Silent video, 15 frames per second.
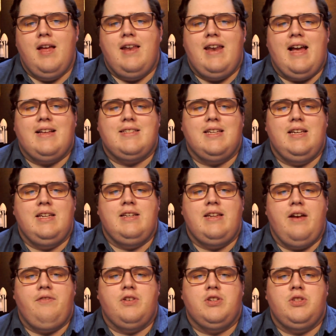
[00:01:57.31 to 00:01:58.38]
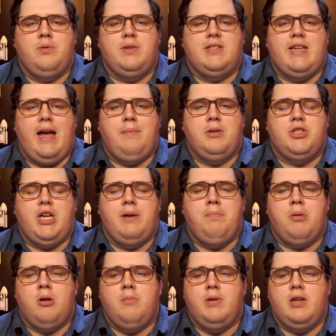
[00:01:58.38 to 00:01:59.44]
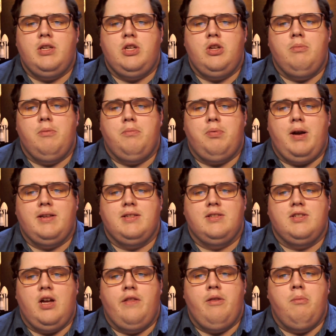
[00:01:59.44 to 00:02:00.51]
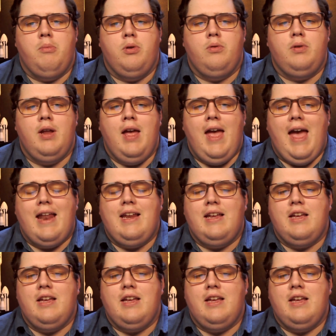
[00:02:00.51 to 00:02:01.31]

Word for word: NASA endeavors to establish a permanent human presence on the moon, and it